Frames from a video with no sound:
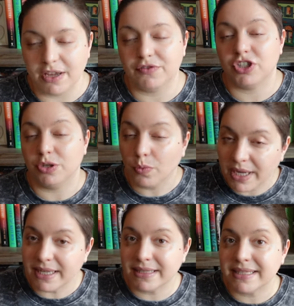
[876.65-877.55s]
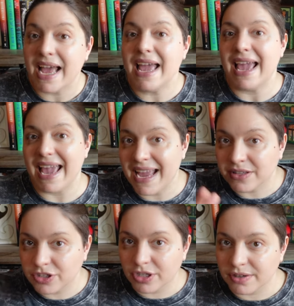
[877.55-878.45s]
If she wins
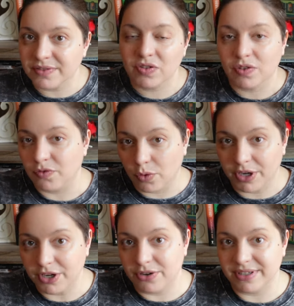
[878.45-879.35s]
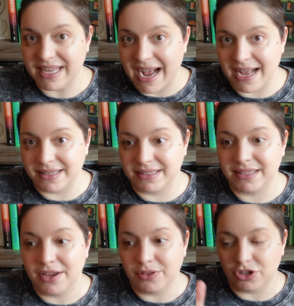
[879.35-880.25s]
and serves for four years as
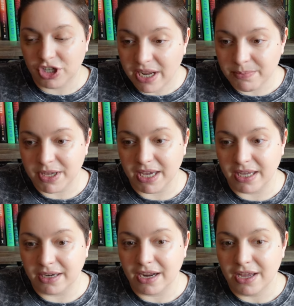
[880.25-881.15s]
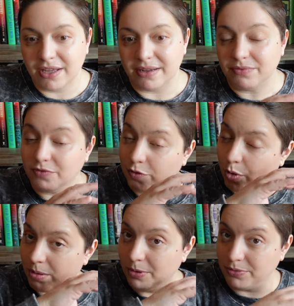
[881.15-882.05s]
the champion,
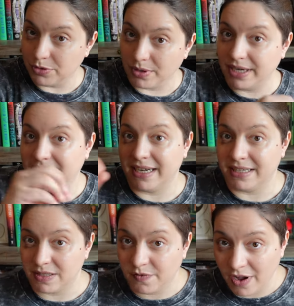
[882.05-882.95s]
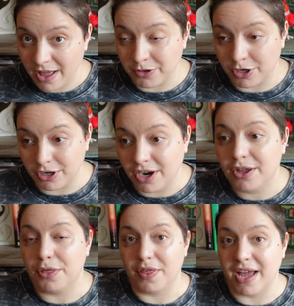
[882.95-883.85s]
for both Dorian and his father,
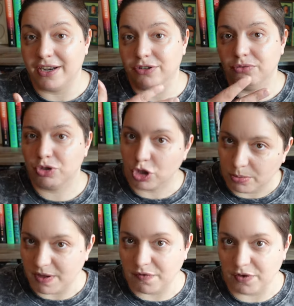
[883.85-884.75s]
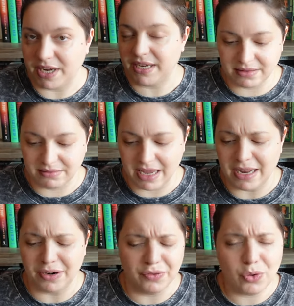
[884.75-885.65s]
then she'll be freed
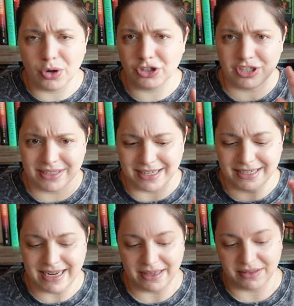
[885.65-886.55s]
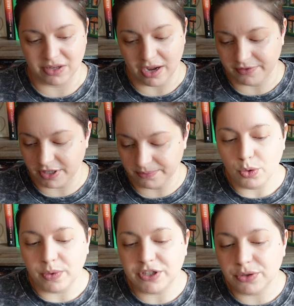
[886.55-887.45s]
and of course she's going to take this offer.
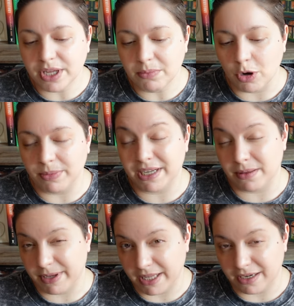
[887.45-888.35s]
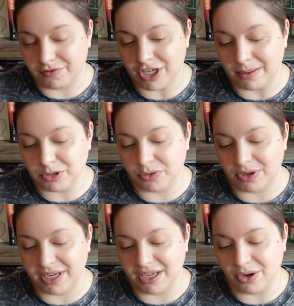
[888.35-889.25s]
We do get a moment at the beginning of chapter
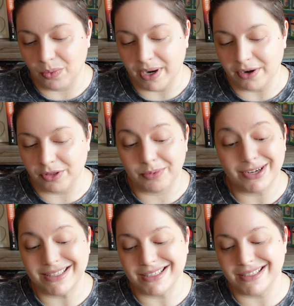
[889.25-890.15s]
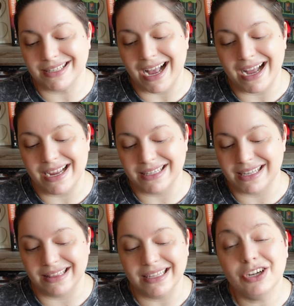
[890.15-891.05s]
three where the prince's eyes
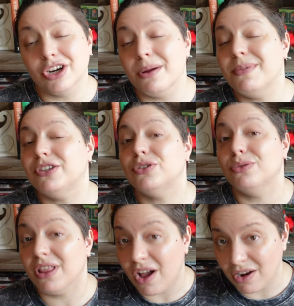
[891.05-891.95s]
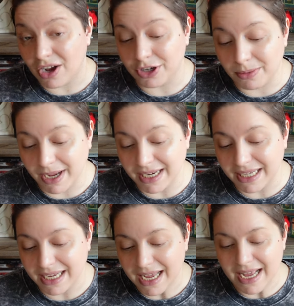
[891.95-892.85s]
linger a bit too long on her
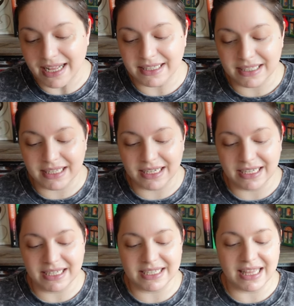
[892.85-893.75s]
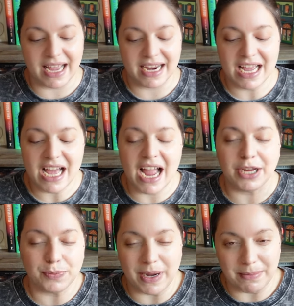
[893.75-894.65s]
body, and Celaena is like, I
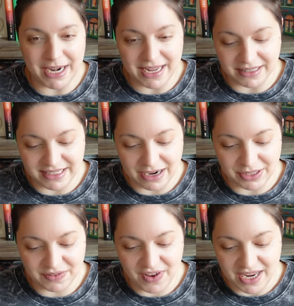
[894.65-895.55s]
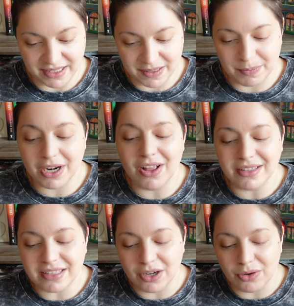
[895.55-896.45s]
could rake my nails down his face, but
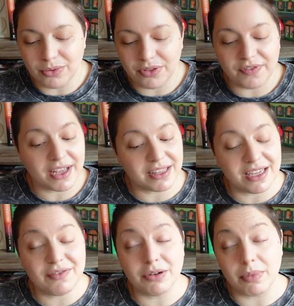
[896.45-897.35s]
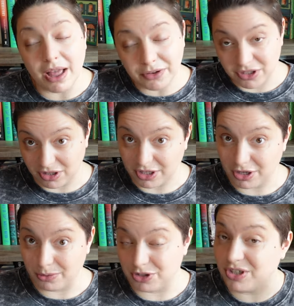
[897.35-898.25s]
also the fact that he even bothered to look at
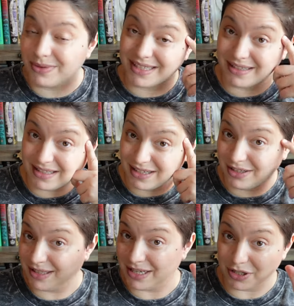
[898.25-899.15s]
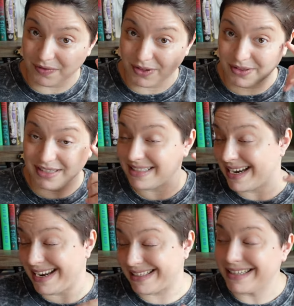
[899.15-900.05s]
her when she was in, still in such a filthy
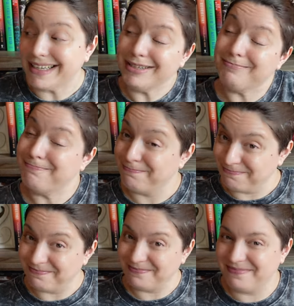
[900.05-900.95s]
state. Hmm.